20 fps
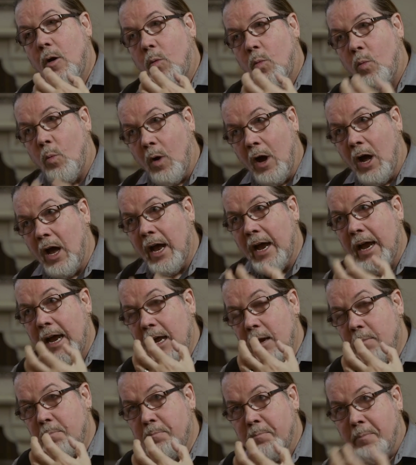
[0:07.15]

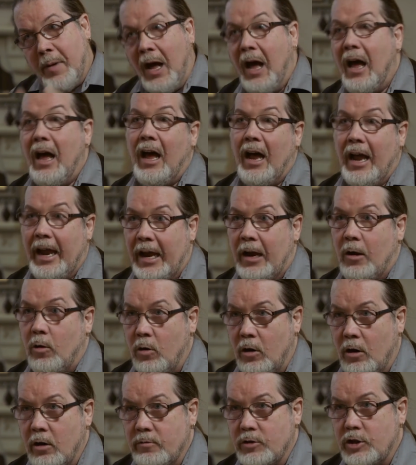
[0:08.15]
Why buy
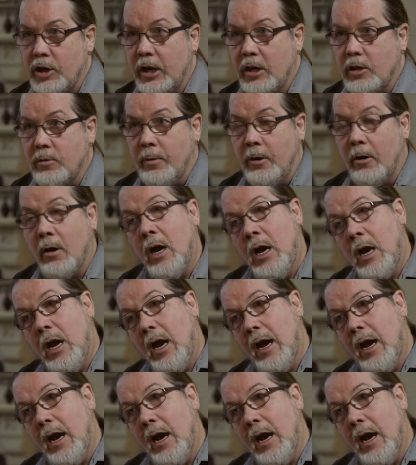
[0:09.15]
all of Shakespeare?